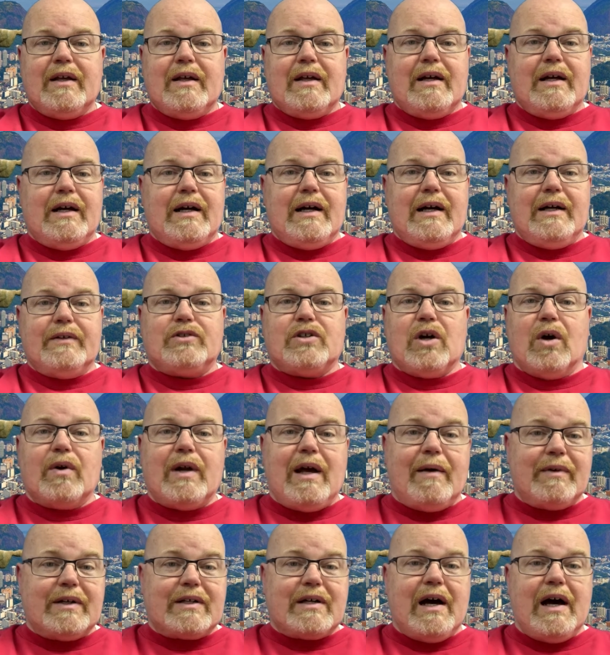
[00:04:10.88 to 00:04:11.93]
Uh, don't
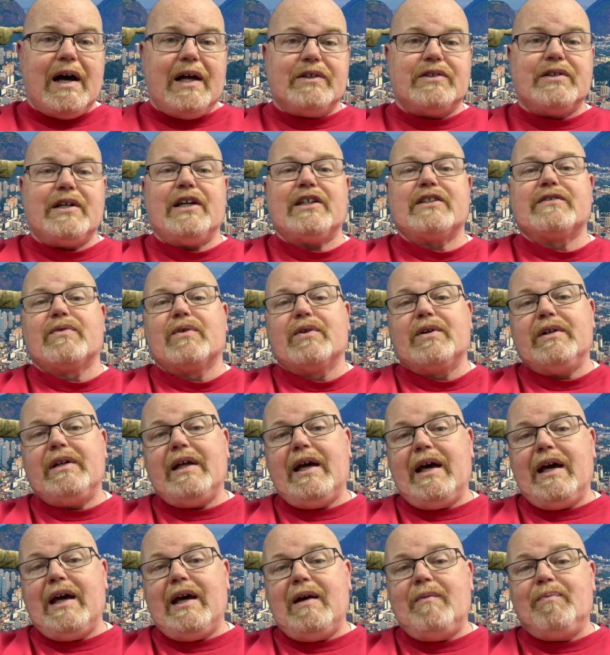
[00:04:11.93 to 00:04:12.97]
have a contest for
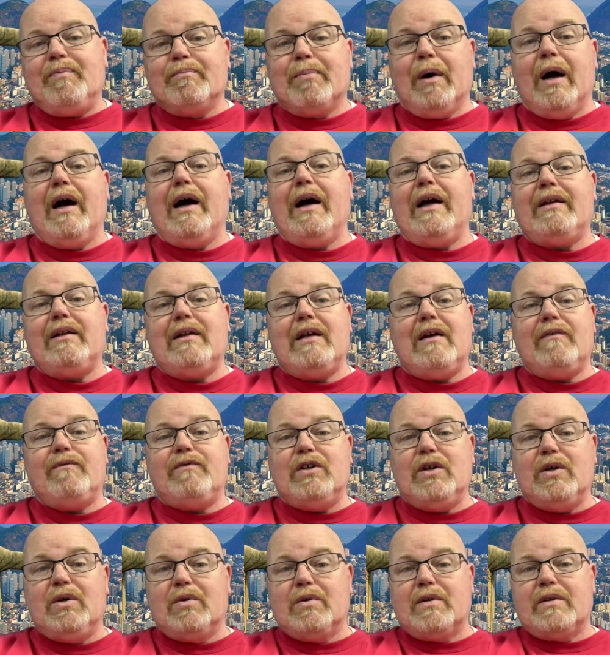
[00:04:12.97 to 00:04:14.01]
today, but if
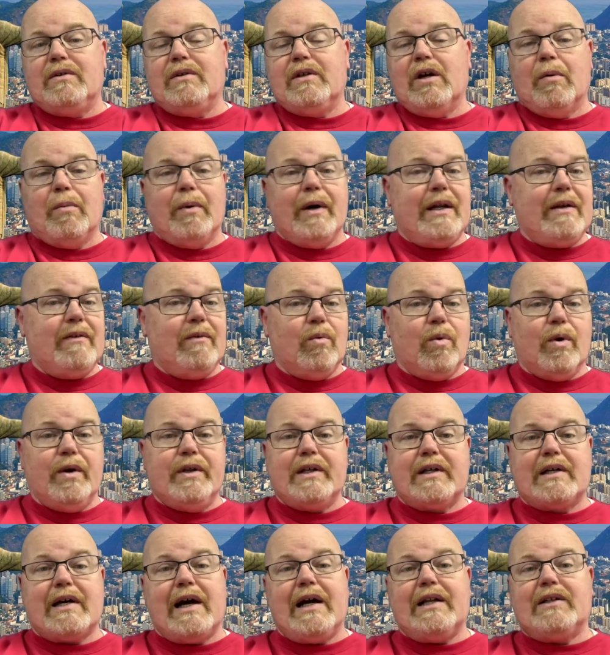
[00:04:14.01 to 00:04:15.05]
you, nobody won
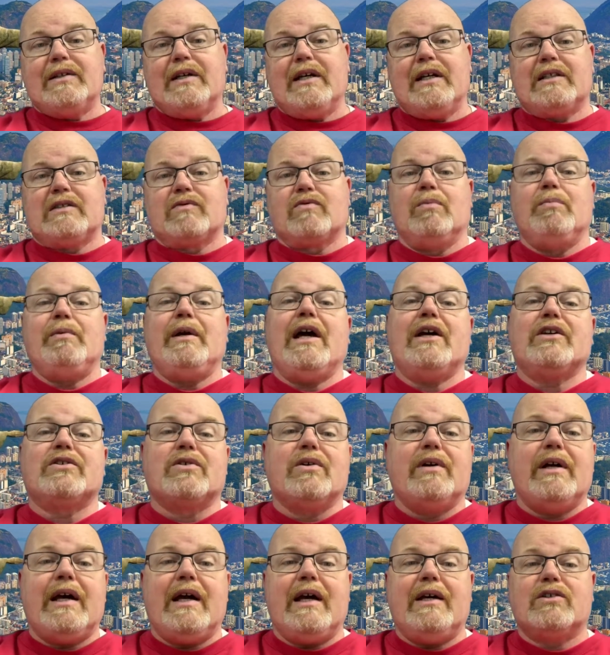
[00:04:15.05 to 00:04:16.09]
the contest from
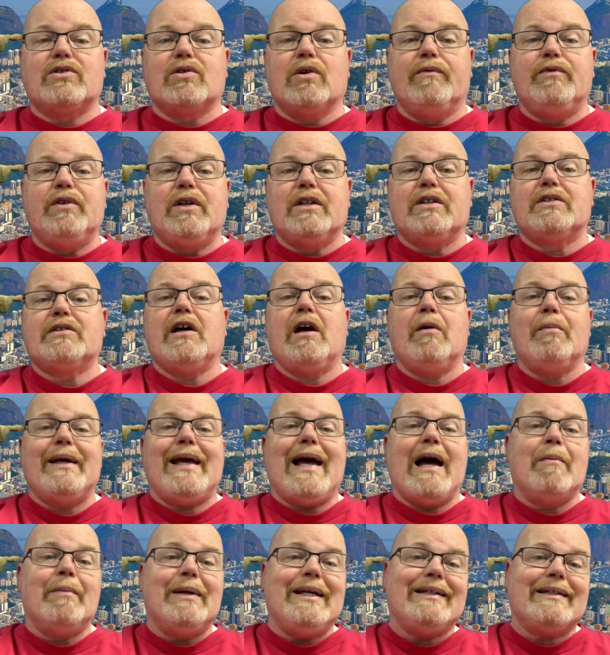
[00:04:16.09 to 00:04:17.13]
yesterday. So if you can tell me
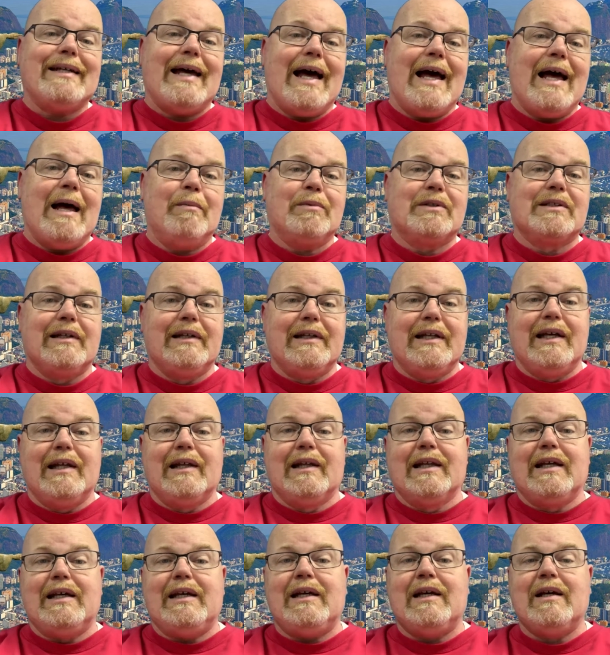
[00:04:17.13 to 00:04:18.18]
how many times
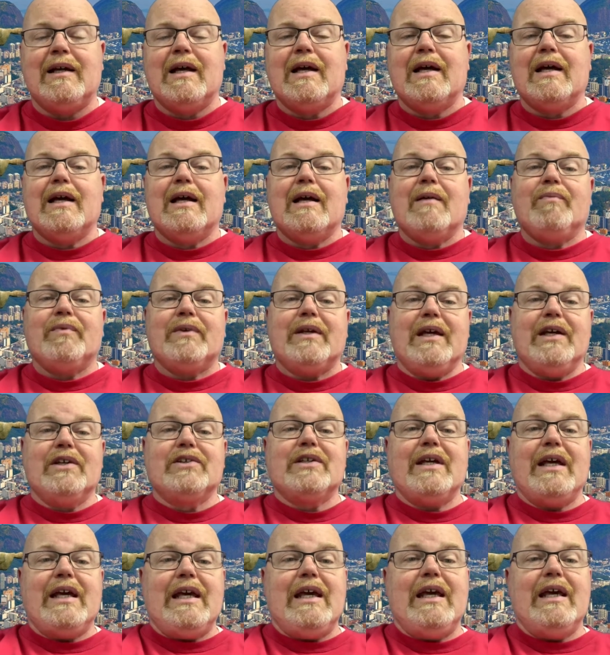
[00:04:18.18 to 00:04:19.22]
Lily
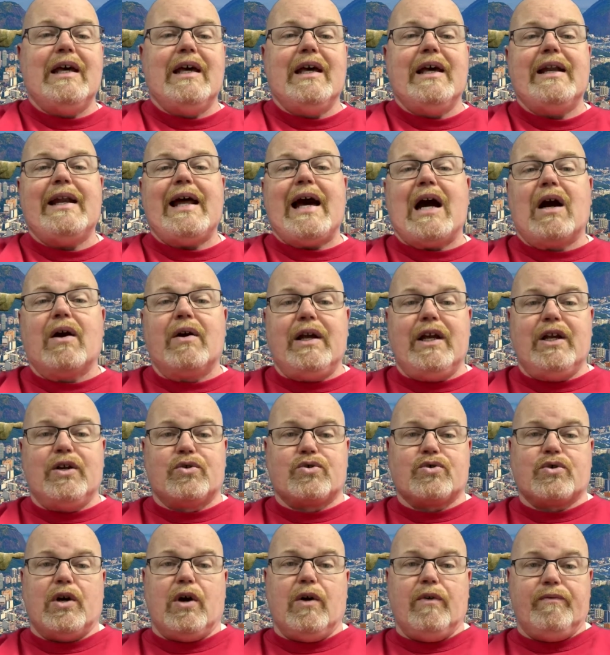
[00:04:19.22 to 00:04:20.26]
is in our
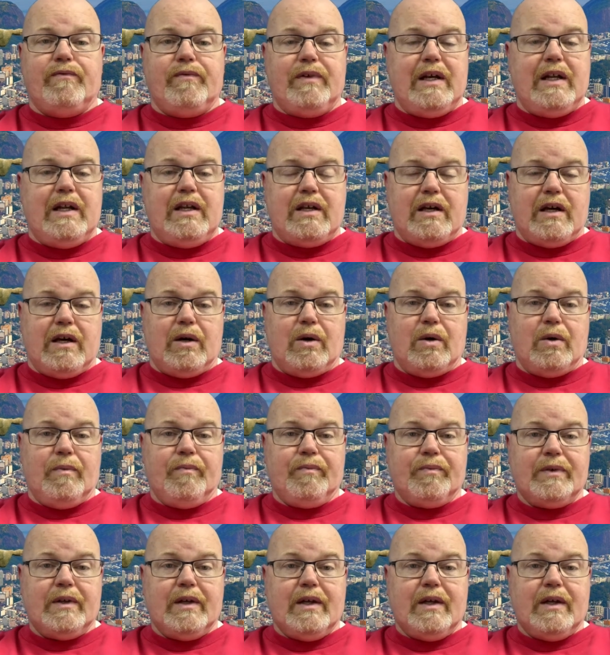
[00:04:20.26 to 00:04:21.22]
intro video,